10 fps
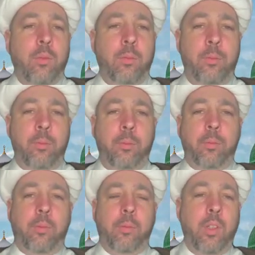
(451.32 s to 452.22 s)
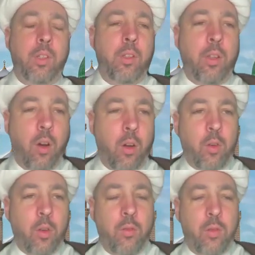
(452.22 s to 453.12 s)
The
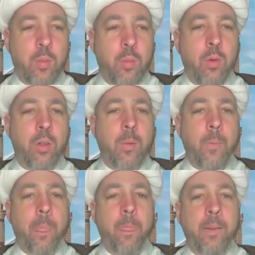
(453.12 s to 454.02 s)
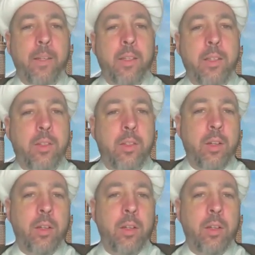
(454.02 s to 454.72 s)
author of this book, he's